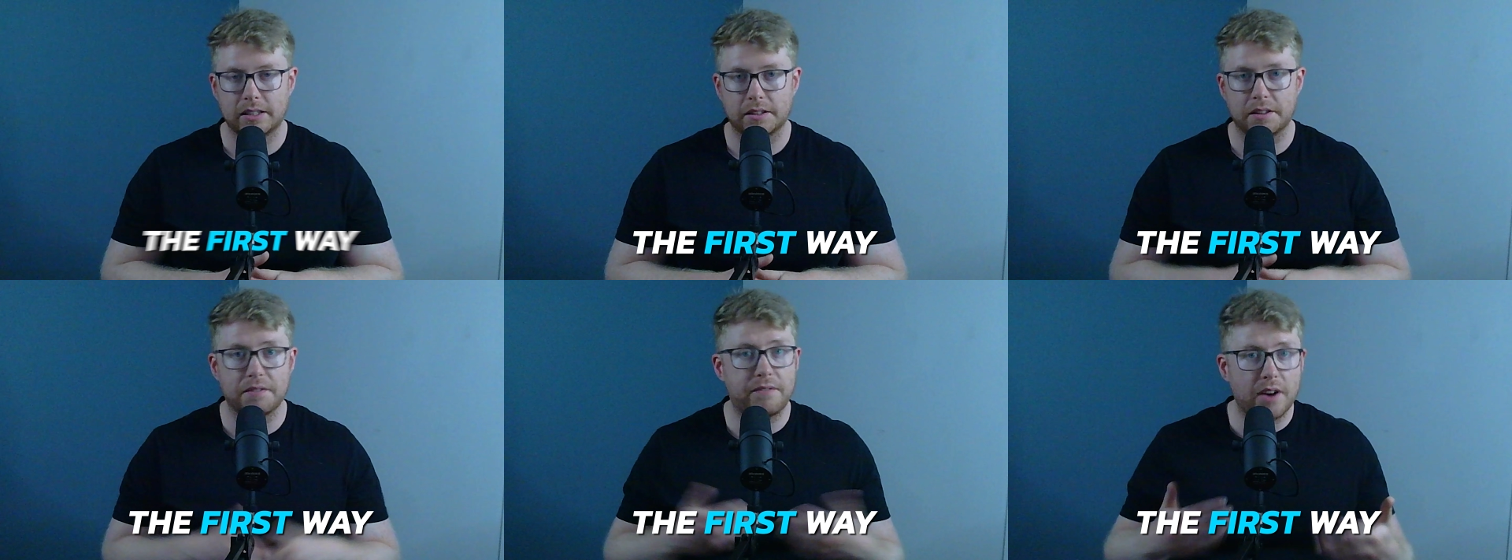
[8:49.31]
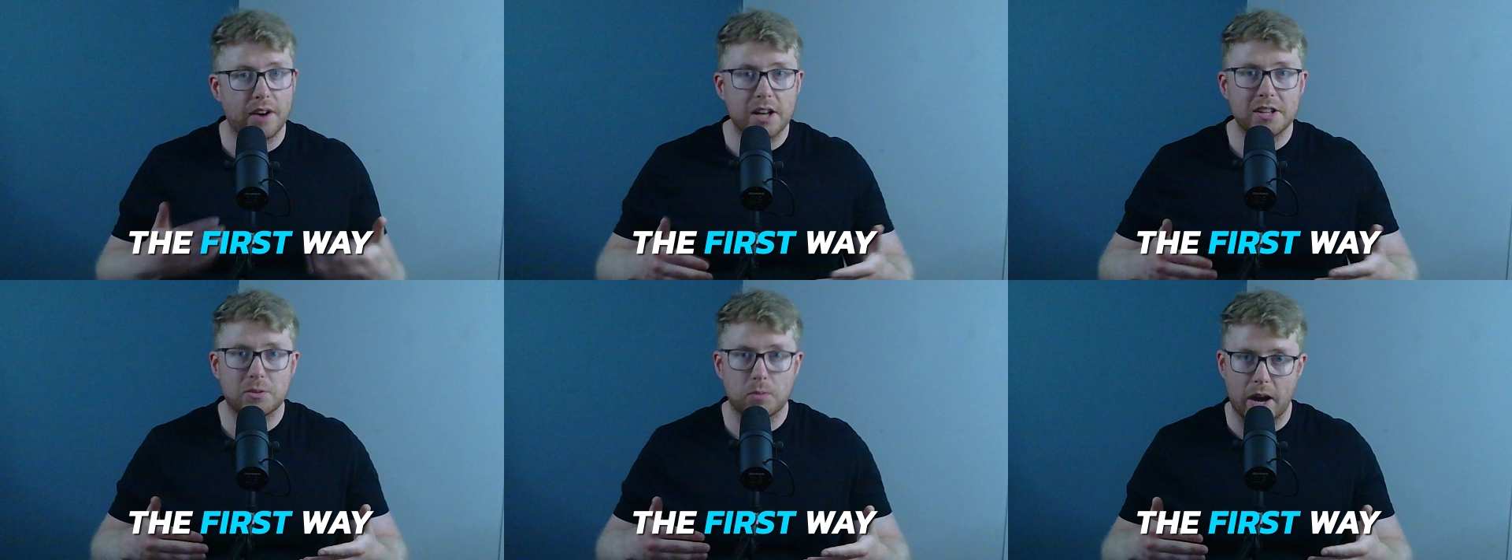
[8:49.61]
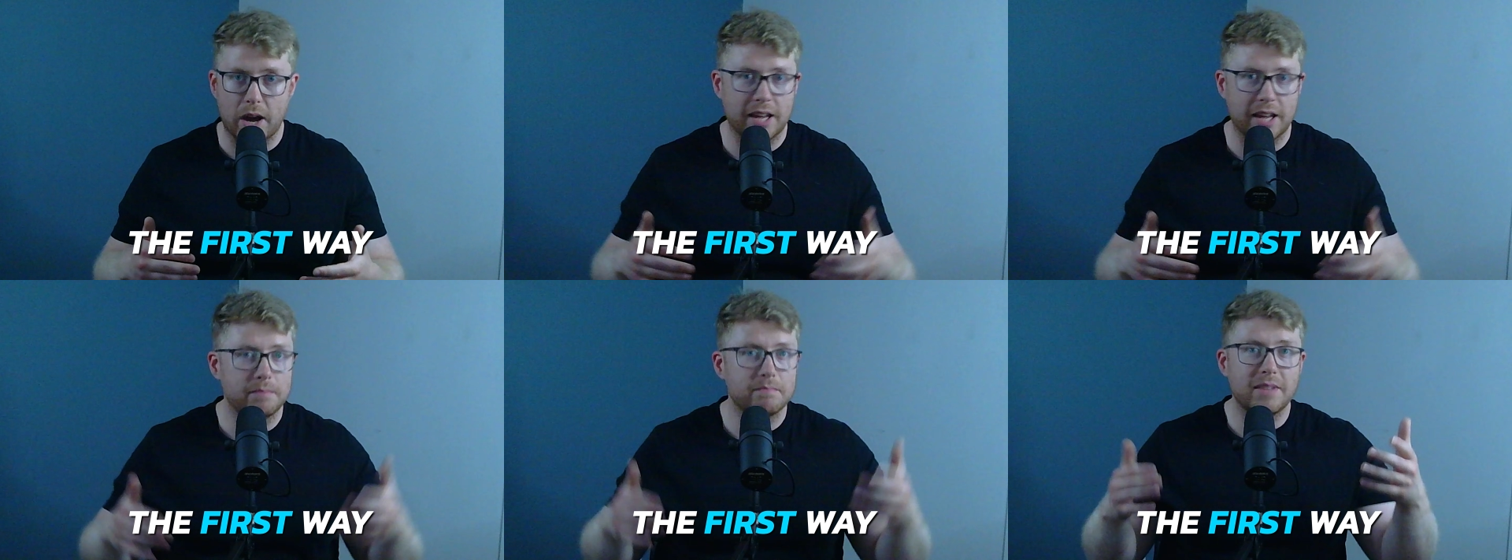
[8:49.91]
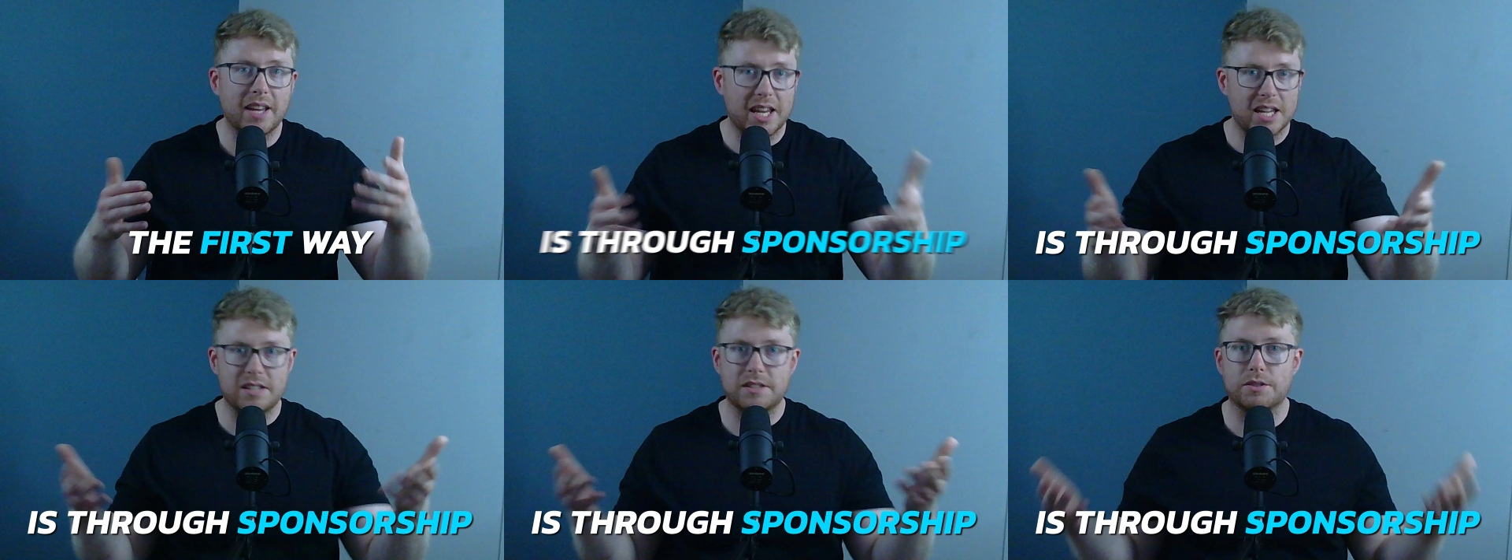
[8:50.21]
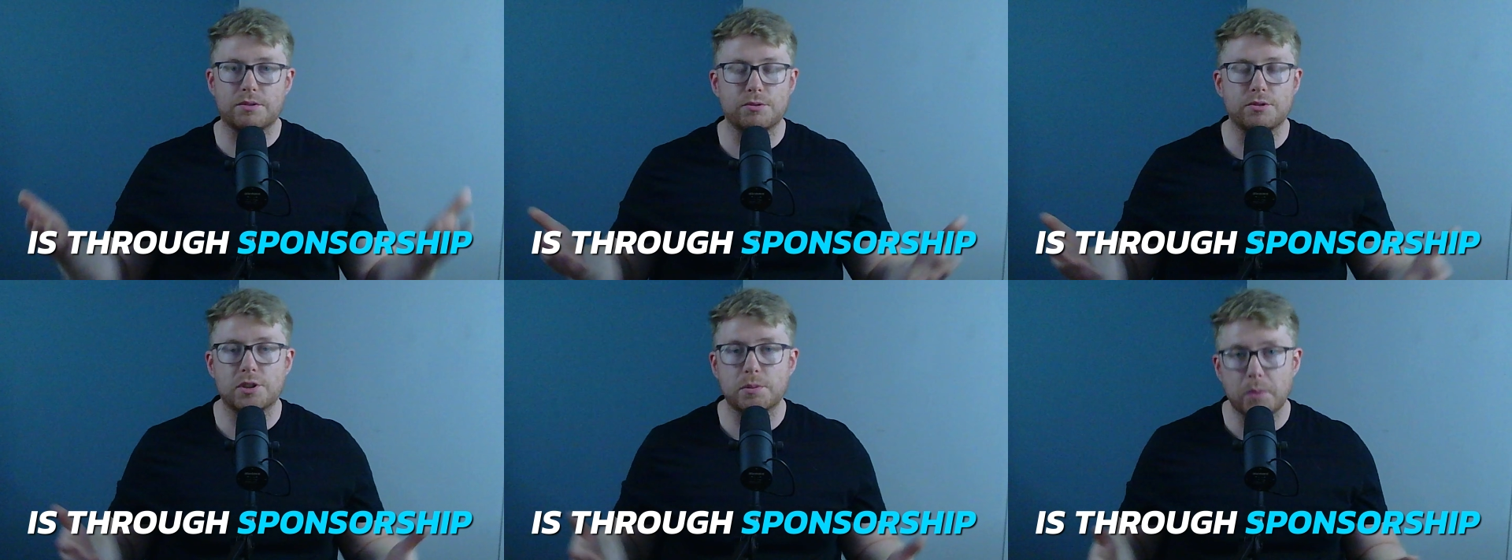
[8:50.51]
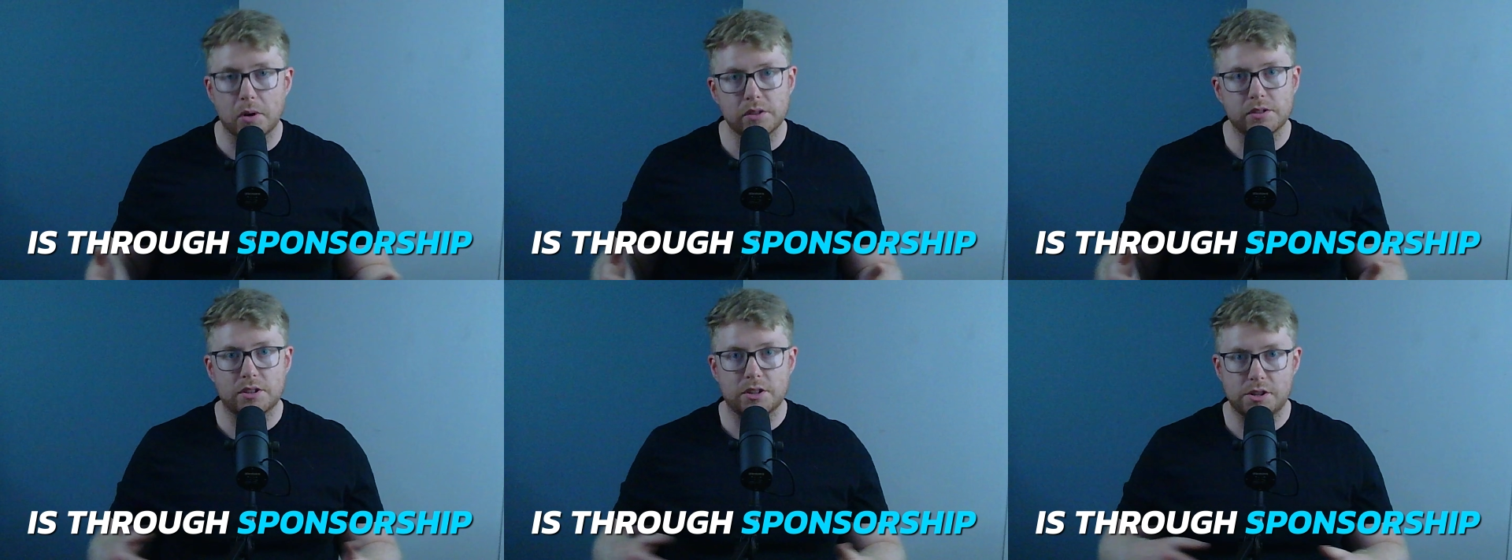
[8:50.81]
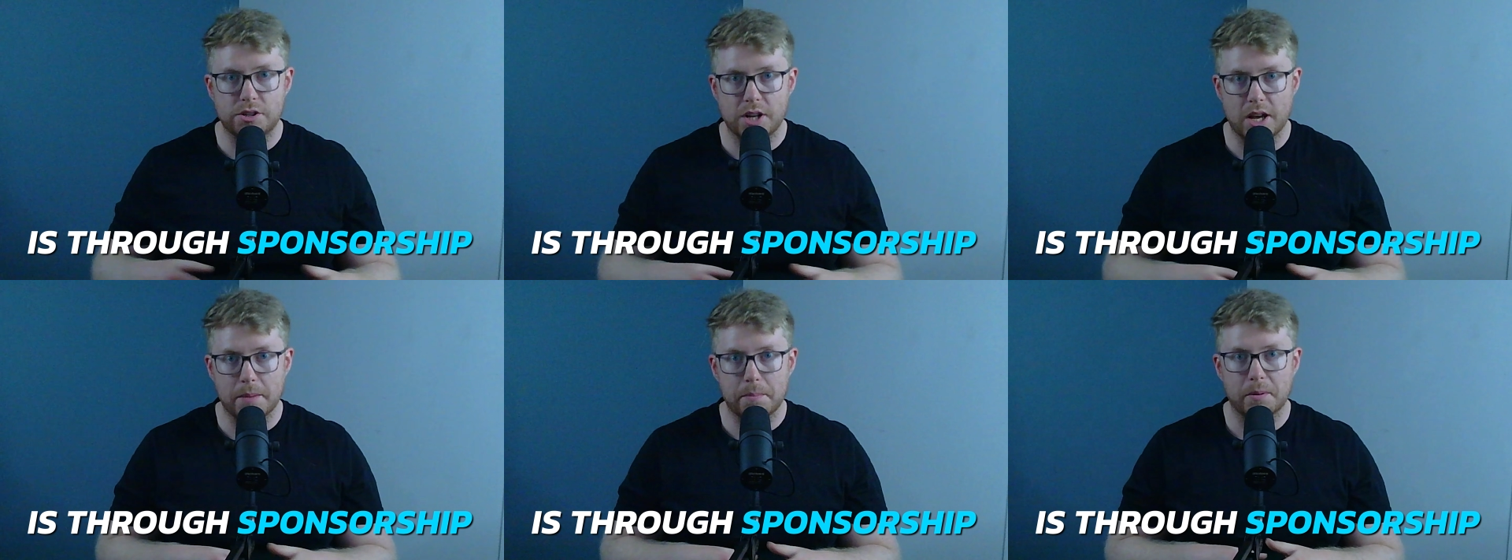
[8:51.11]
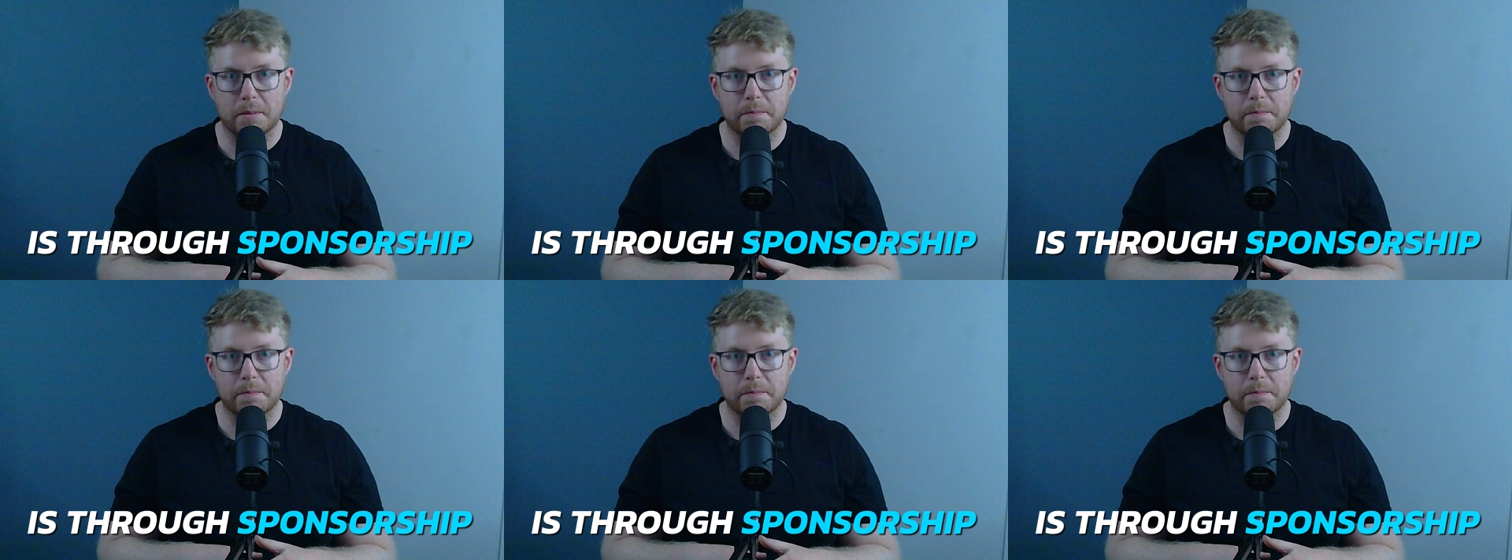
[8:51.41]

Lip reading: The first way is through sponsorship.